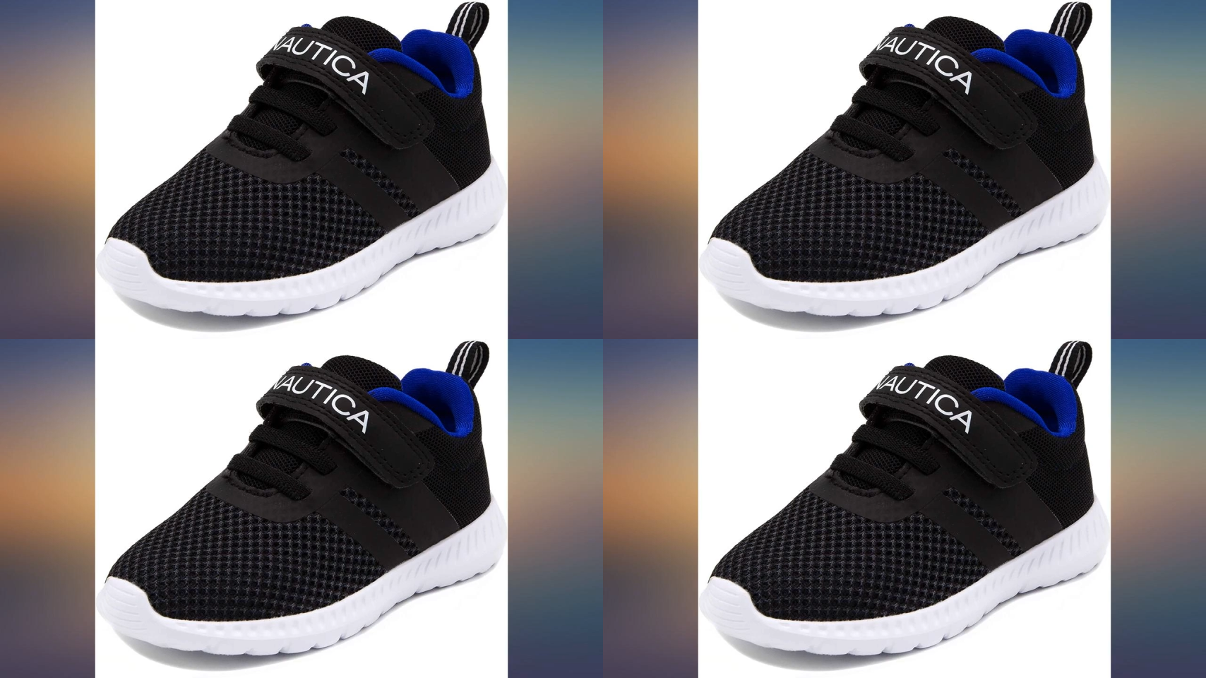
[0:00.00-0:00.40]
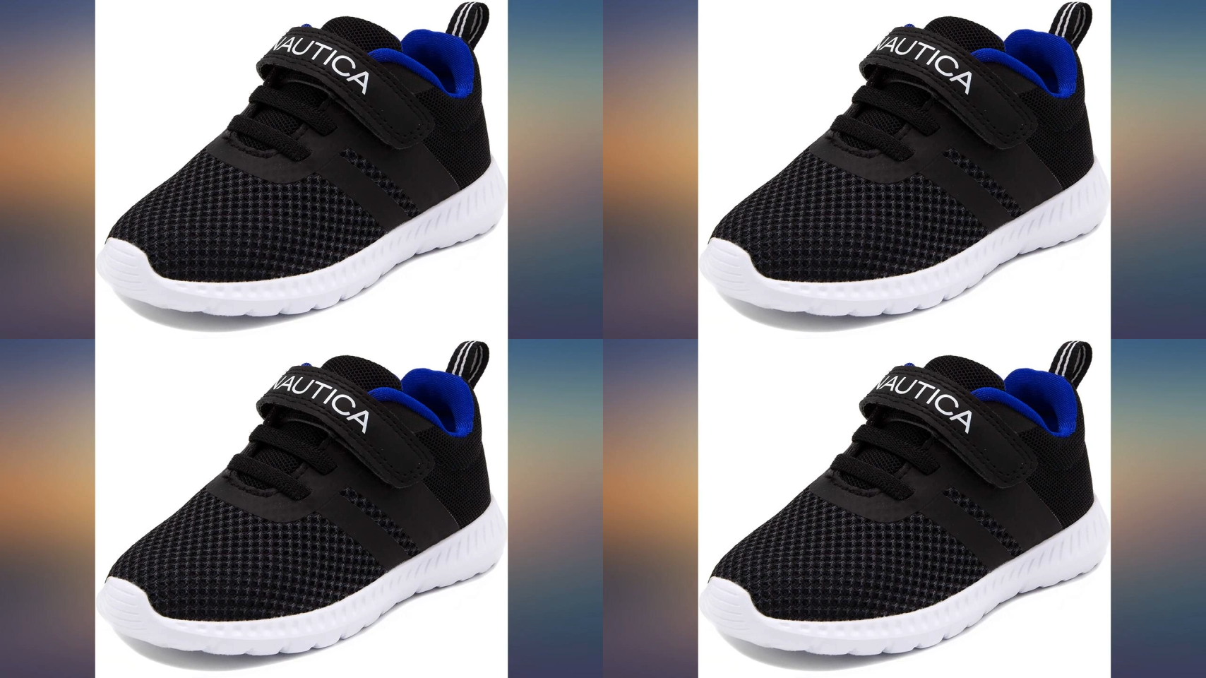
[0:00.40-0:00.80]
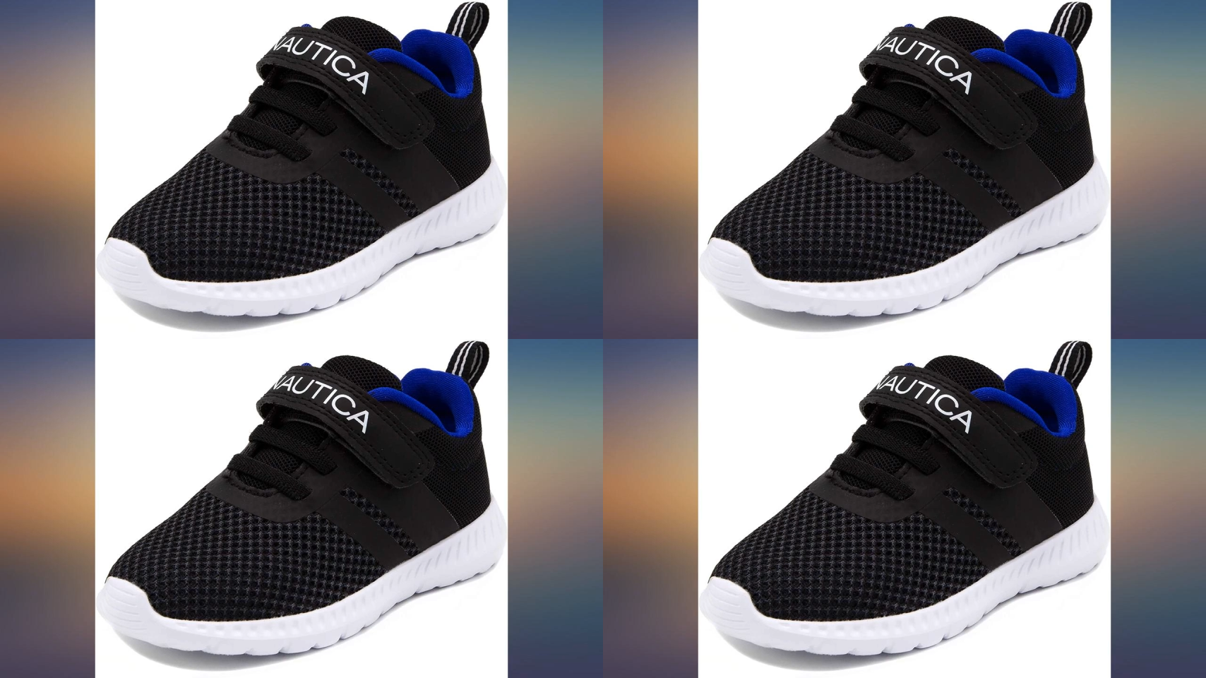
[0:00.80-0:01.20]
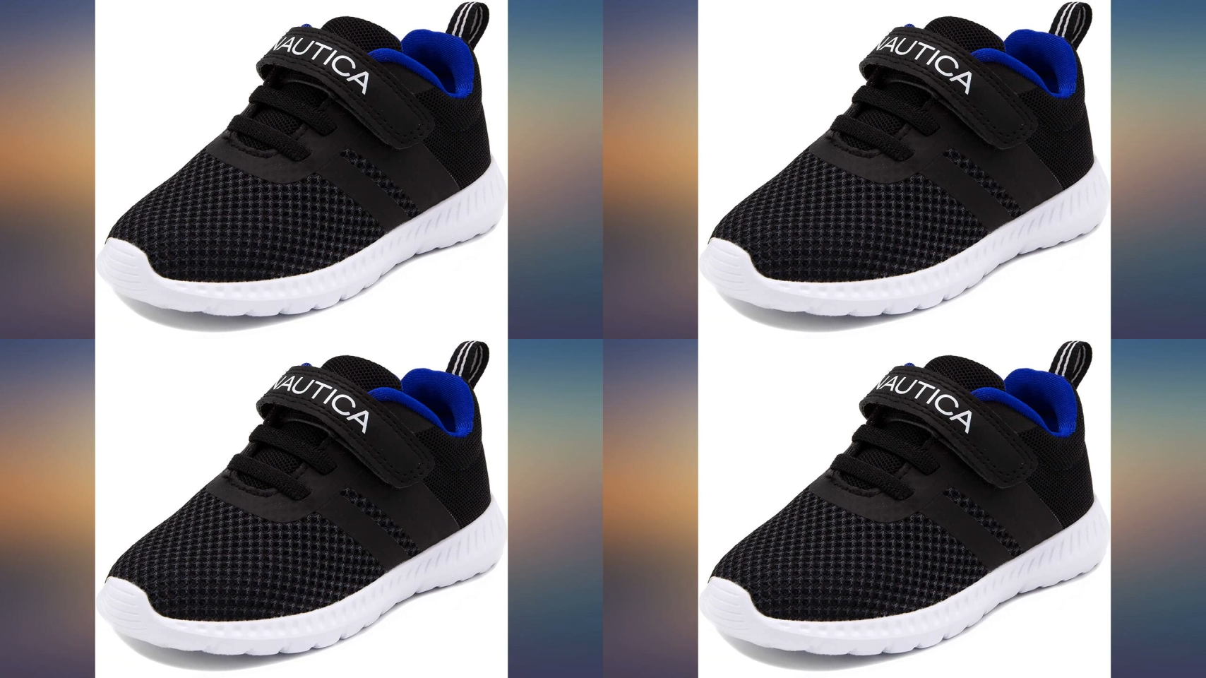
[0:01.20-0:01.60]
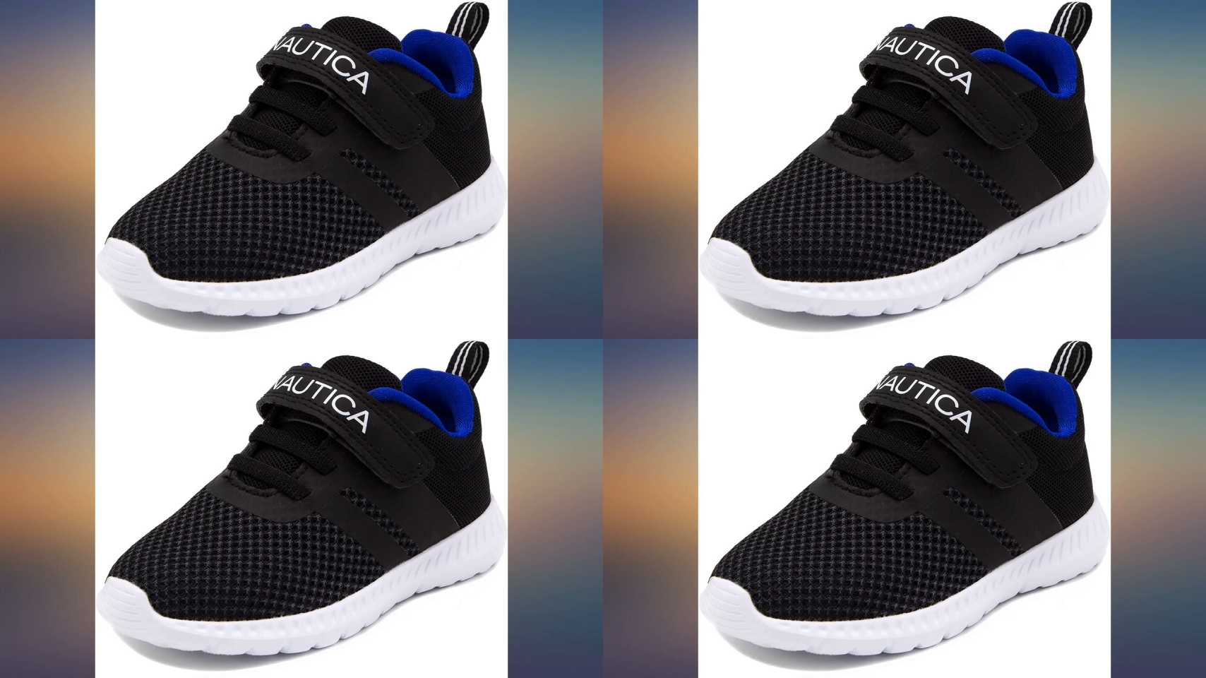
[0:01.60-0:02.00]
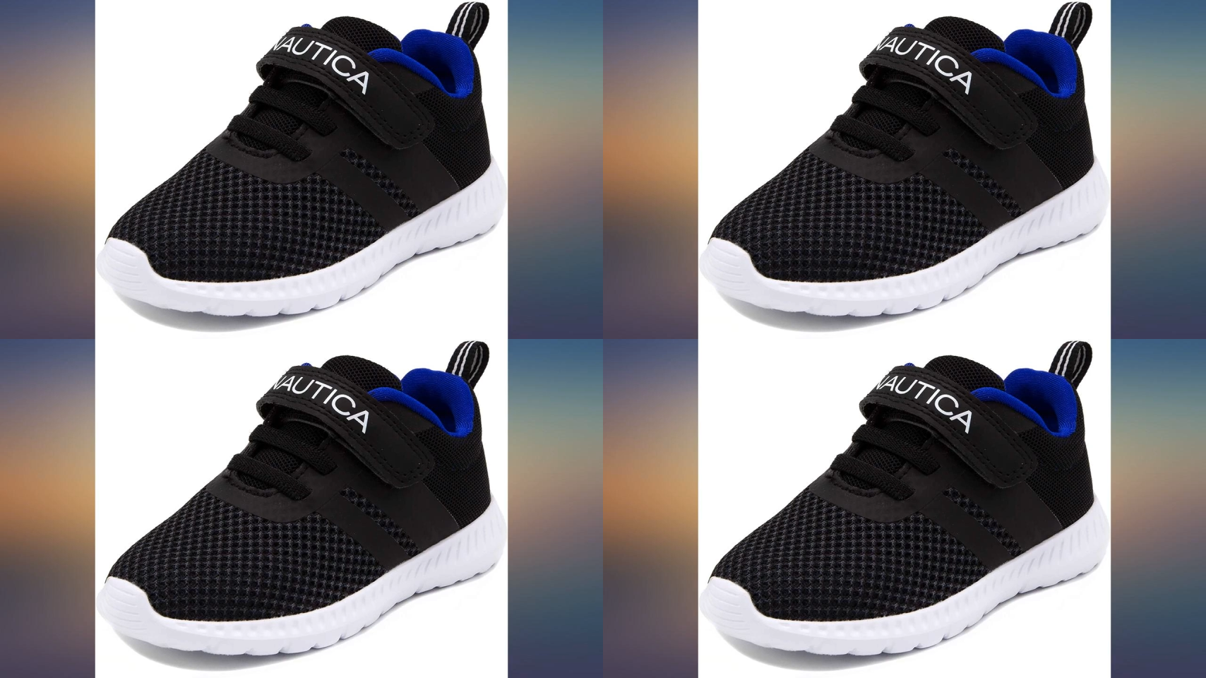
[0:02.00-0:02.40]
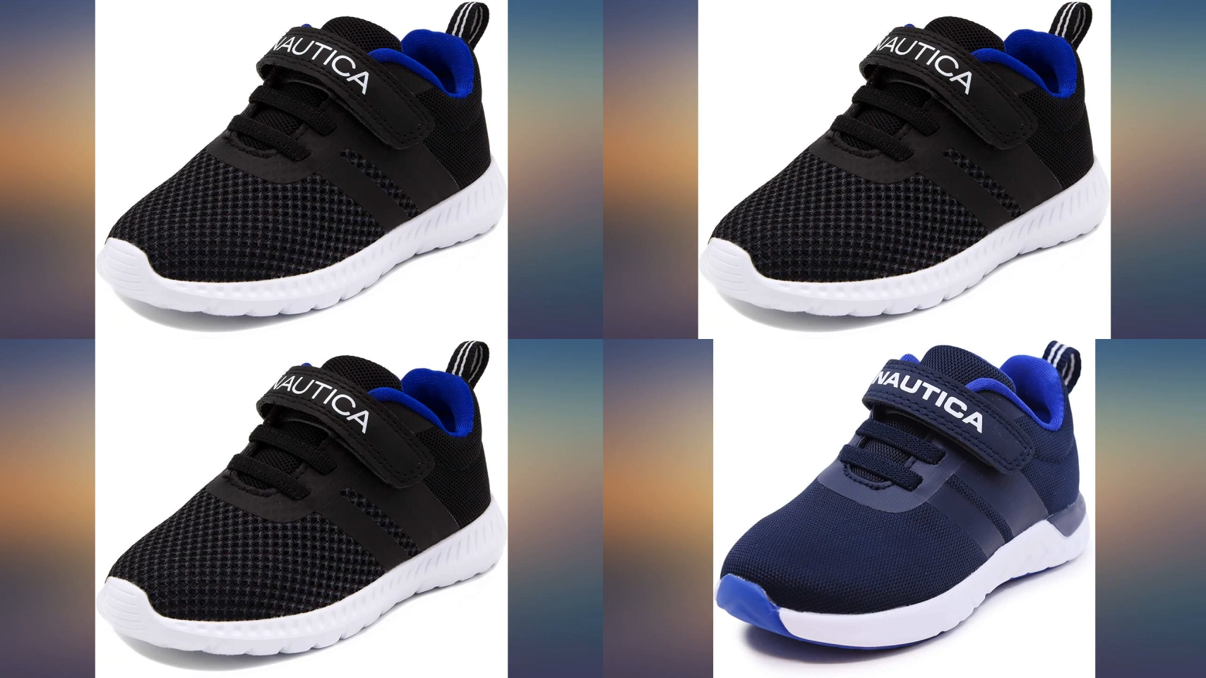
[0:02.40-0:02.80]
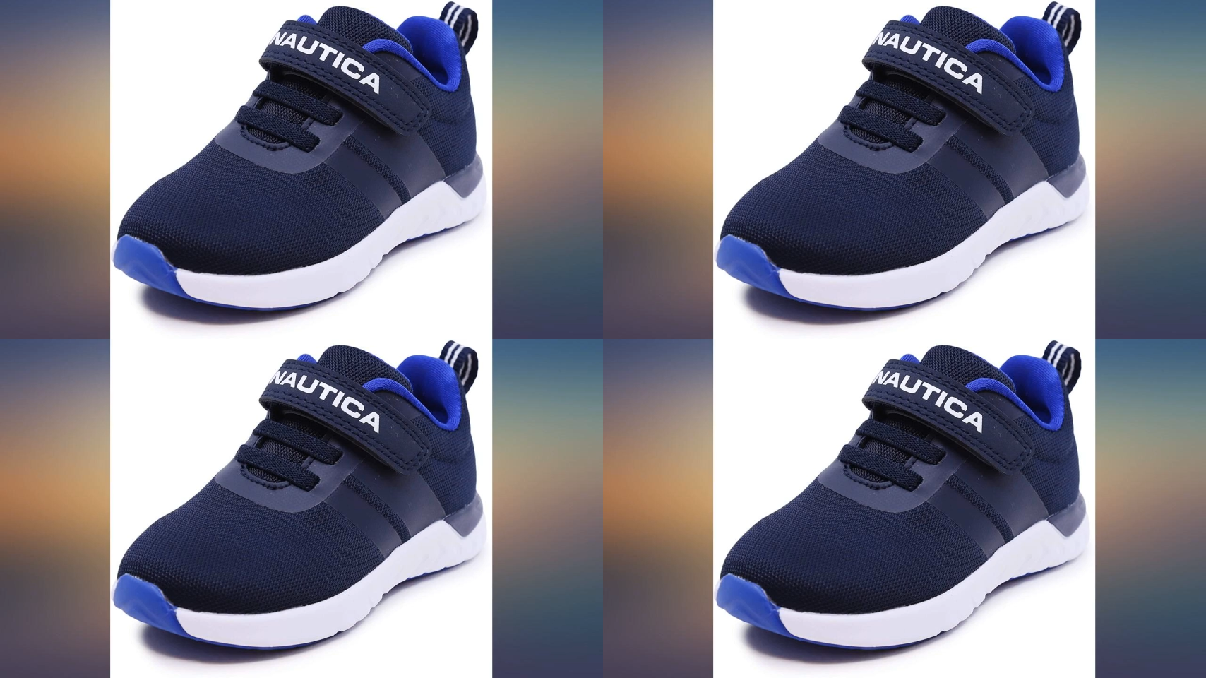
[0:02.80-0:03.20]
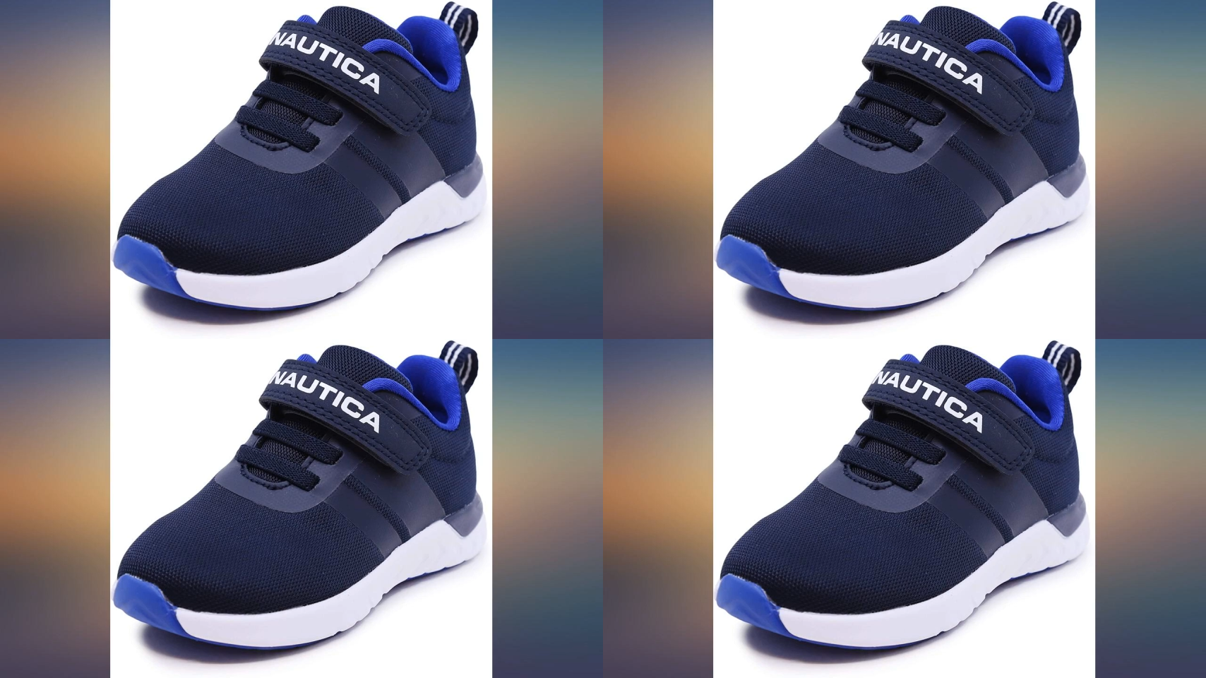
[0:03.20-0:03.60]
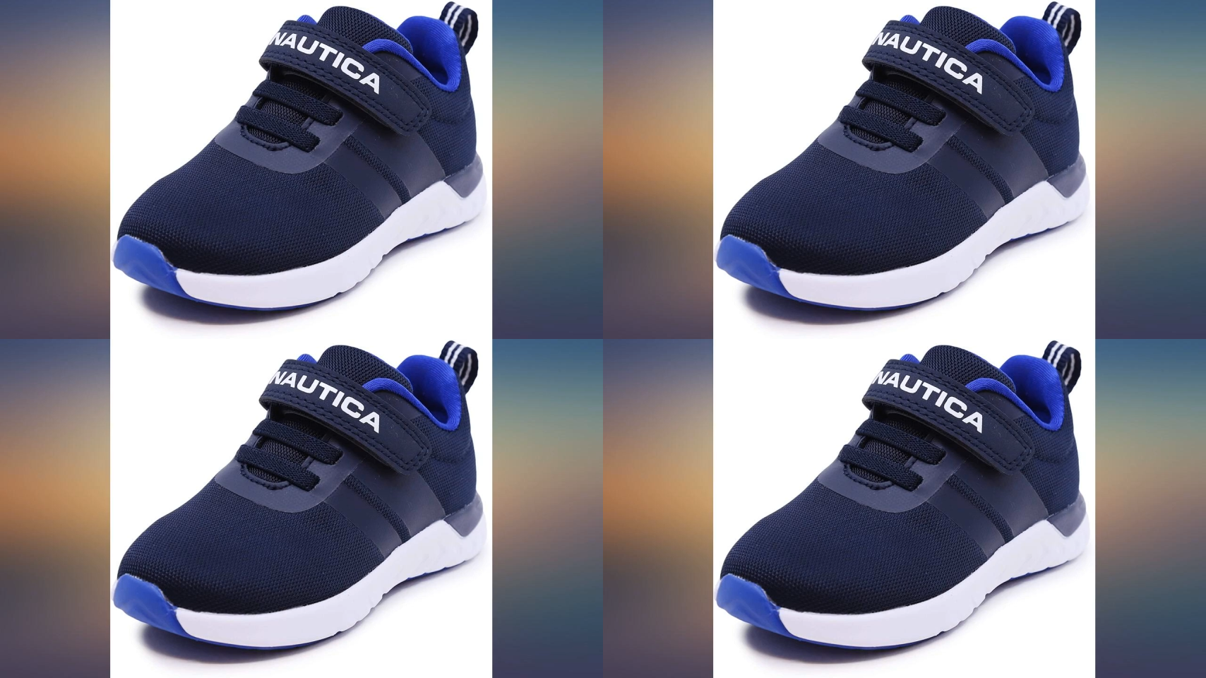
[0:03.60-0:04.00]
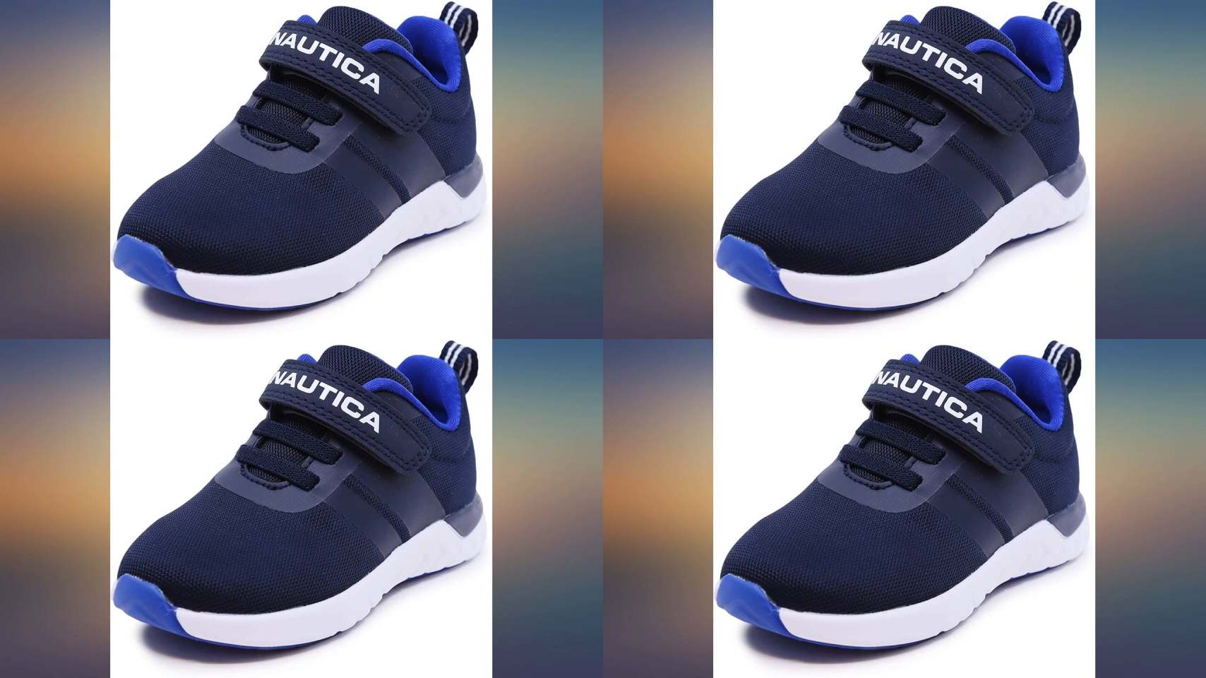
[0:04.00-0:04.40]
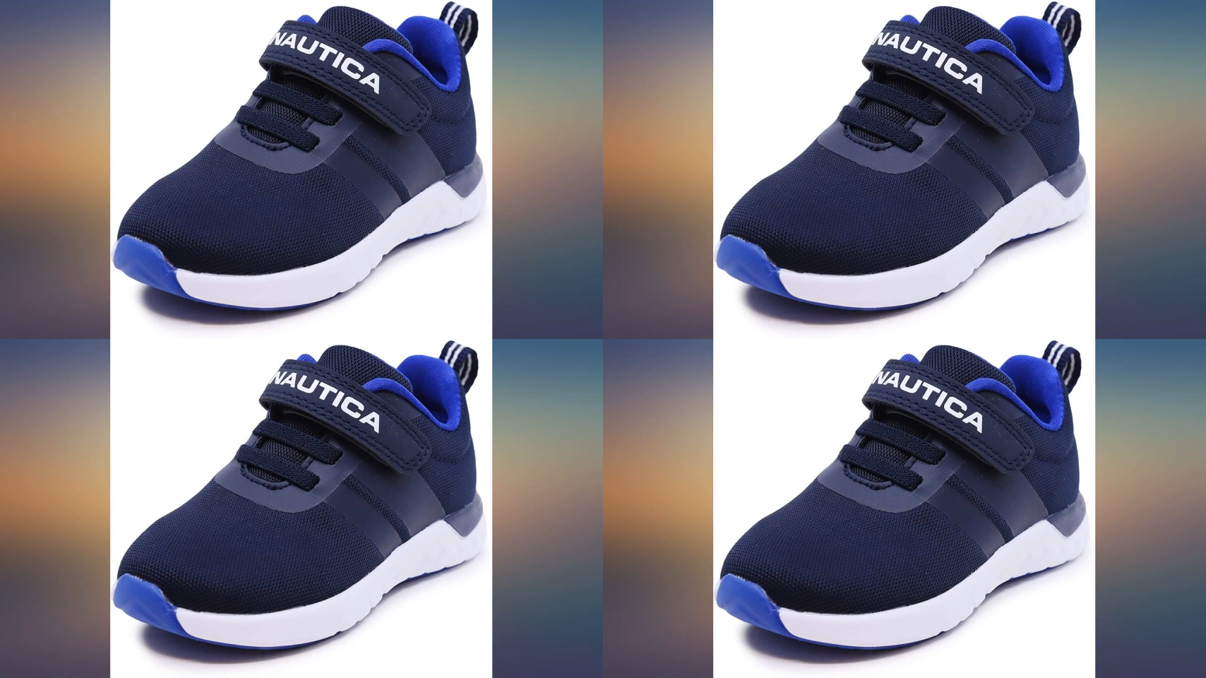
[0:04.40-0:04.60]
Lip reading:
(no speaker visible)